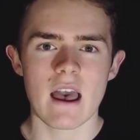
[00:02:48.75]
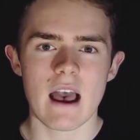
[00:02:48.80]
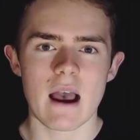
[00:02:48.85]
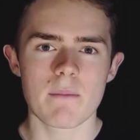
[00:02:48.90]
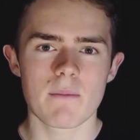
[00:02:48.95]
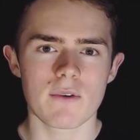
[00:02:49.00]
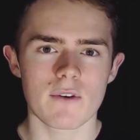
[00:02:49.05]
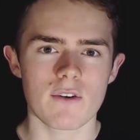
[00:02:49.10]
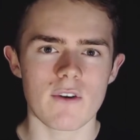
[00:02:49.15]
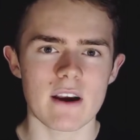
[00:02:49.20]

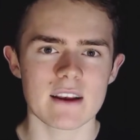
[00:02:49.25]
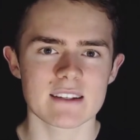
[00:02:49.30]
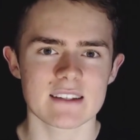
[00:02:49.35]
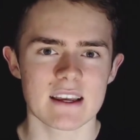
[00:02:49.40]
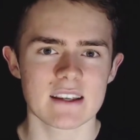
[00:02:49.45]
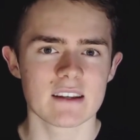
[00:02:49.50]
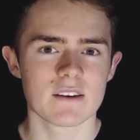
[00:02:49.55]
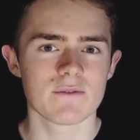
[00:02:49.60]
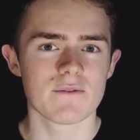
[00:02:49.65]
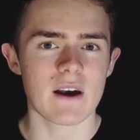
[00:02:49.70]
and progress
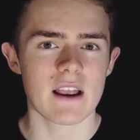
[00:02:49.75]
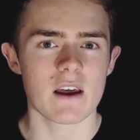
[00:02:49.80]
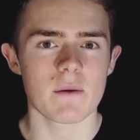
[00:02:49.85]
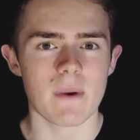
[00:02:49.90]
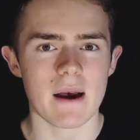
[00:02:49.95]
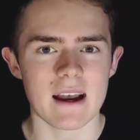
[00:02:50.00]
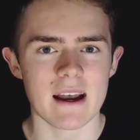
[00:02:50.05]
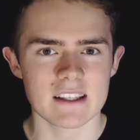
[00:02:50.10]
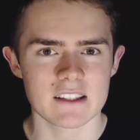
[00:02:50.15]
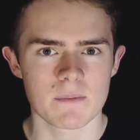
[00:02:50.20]
and
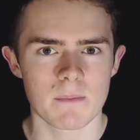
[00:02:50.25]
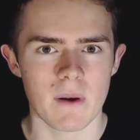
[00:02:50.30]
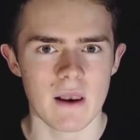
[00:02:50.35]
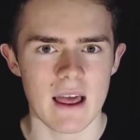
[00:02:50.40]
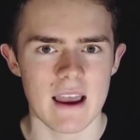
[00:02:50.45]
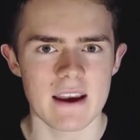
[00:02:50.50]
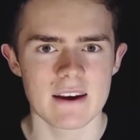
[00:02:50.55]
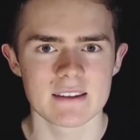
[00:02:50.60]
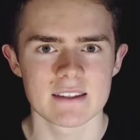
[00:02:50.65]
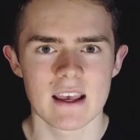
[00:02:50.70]
develop as
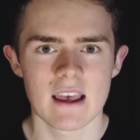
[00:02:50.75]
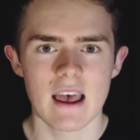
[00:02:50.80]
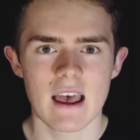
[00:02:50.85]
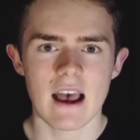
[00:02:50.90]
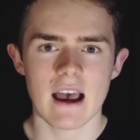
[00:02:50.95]
players,